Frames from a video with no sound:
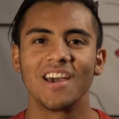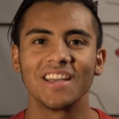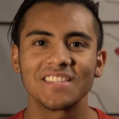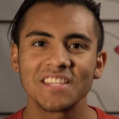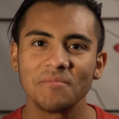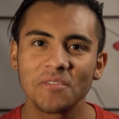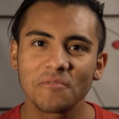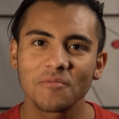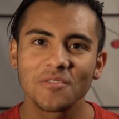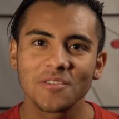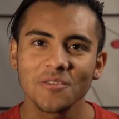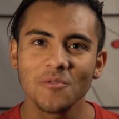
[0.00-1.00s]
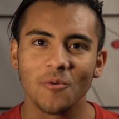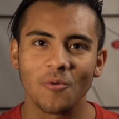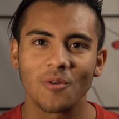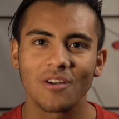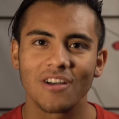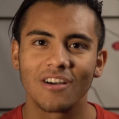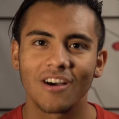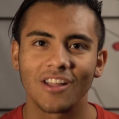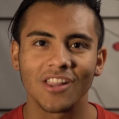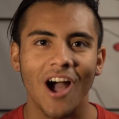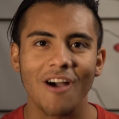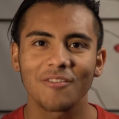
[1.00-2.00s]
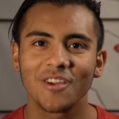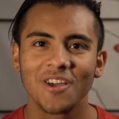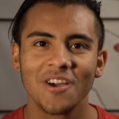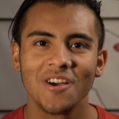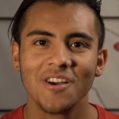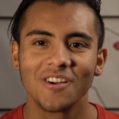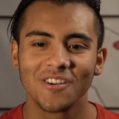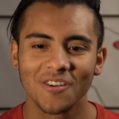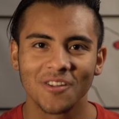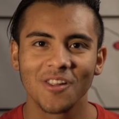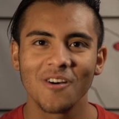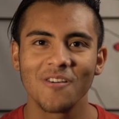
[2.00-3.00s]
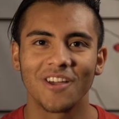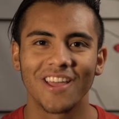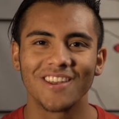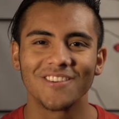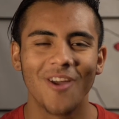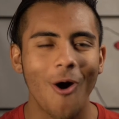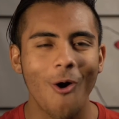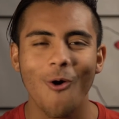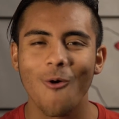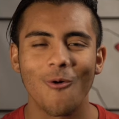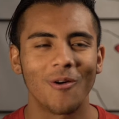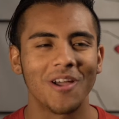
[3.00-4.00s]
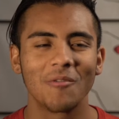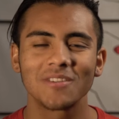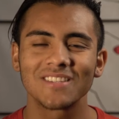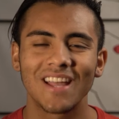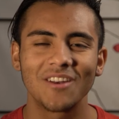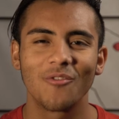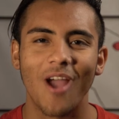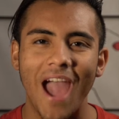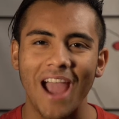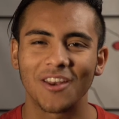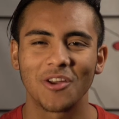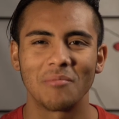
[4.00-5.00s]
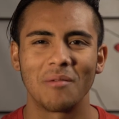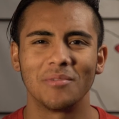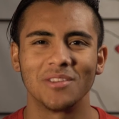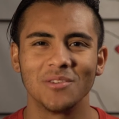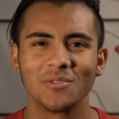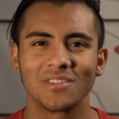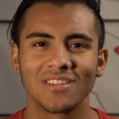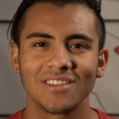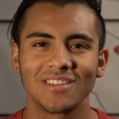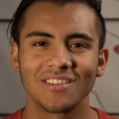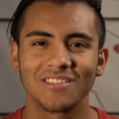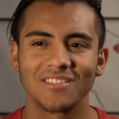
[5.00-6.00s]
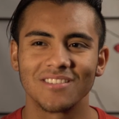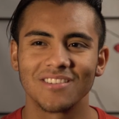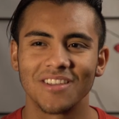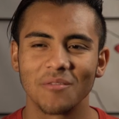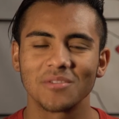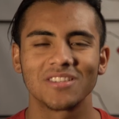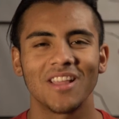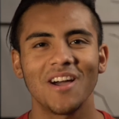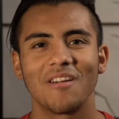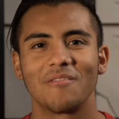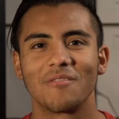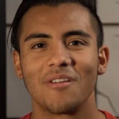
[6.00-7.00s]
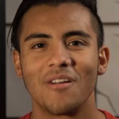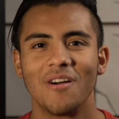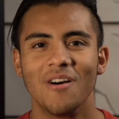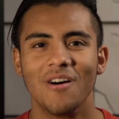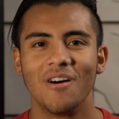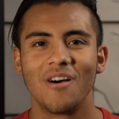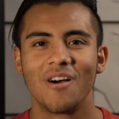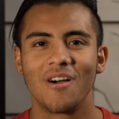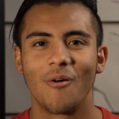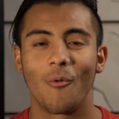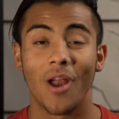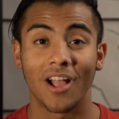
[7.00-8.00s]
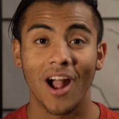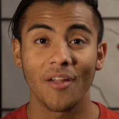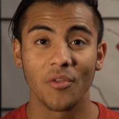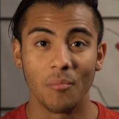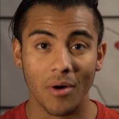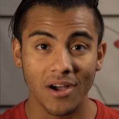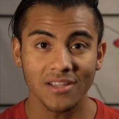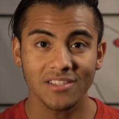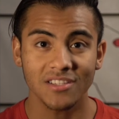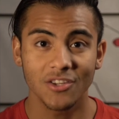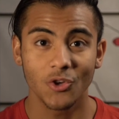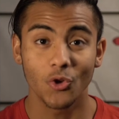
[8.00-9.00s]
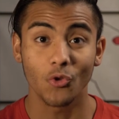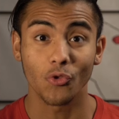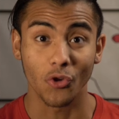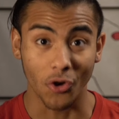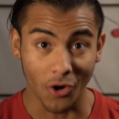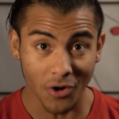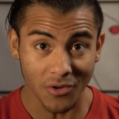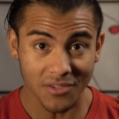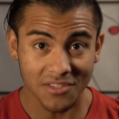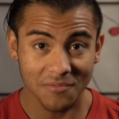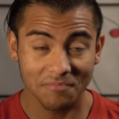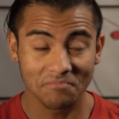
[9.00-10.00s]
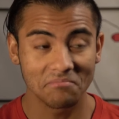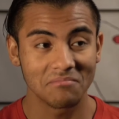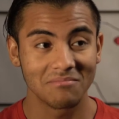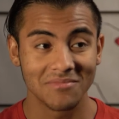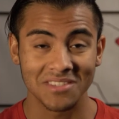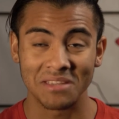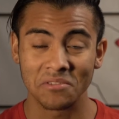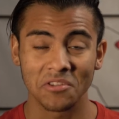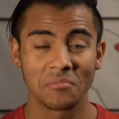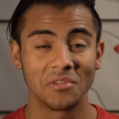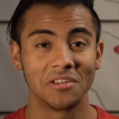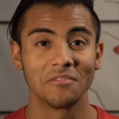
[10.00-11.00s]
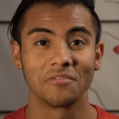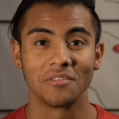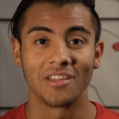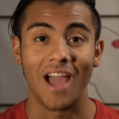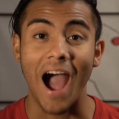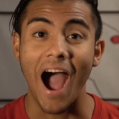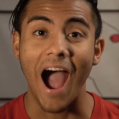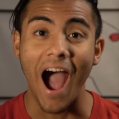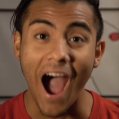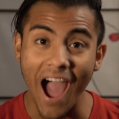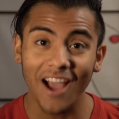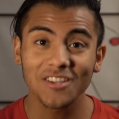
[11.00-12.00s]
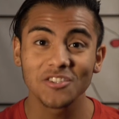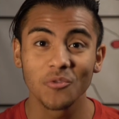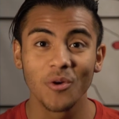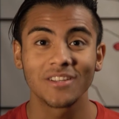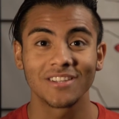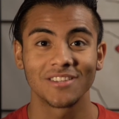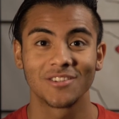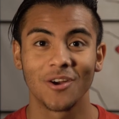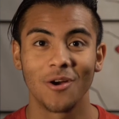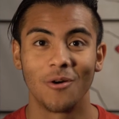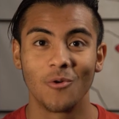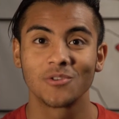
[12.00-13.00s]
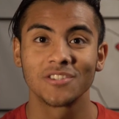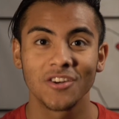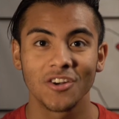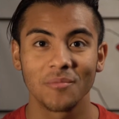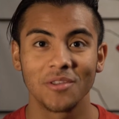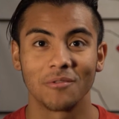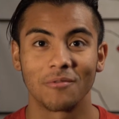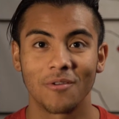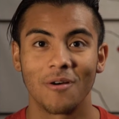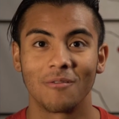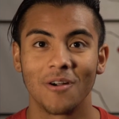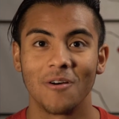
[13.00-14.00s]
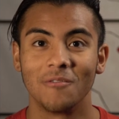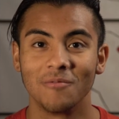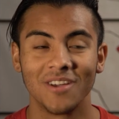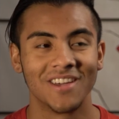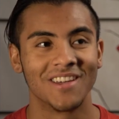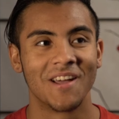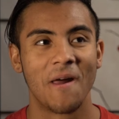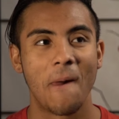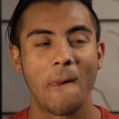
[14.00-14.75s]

It seemed different too. Alive and glowing. And no, it wasn't that new acne cream I've been using. It was life. When I got on the bus, the girls seemed to look at me differently. I actually winked at this girl who snickered at me in the front row, man.